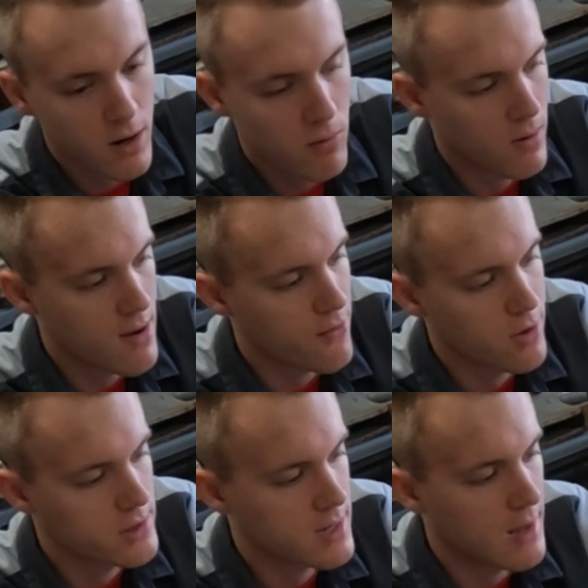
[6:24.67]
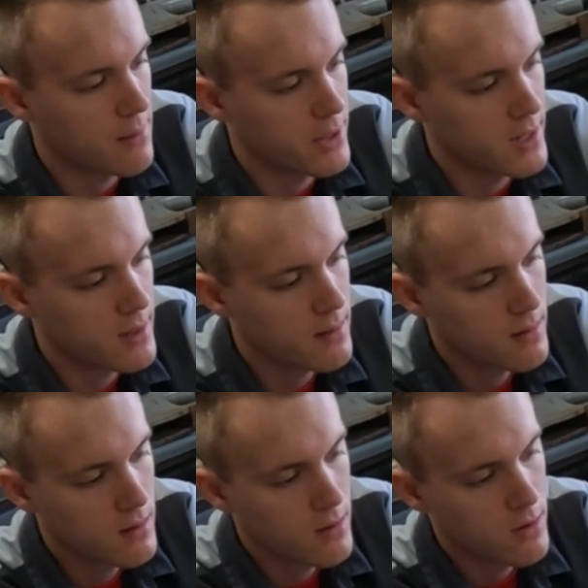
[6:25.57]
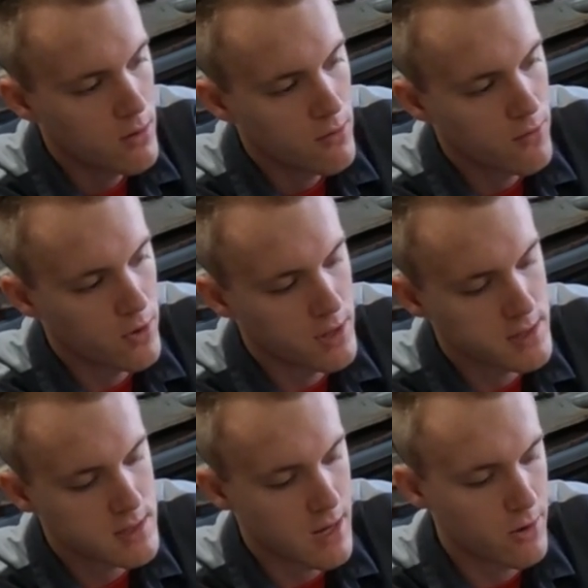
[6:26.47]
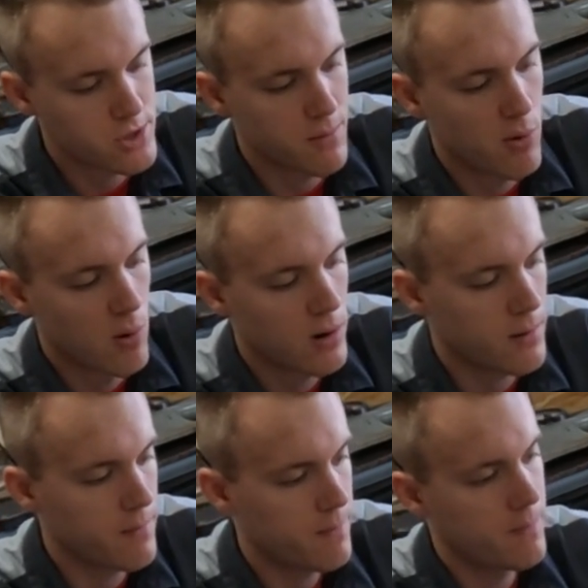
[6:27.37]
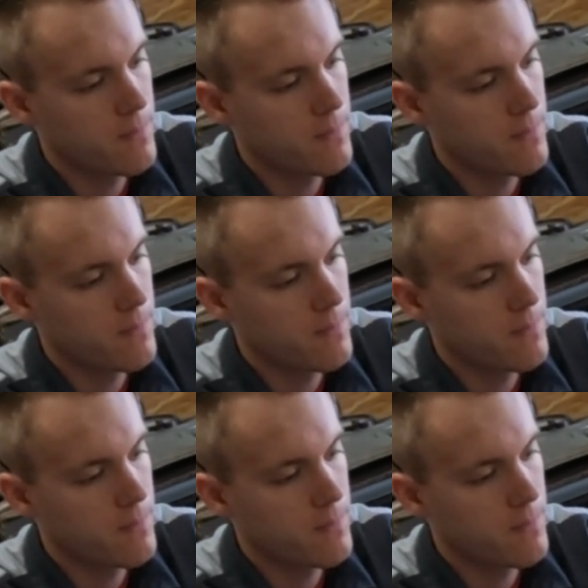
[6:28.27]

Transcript: here, wherever it's got to be, for this center support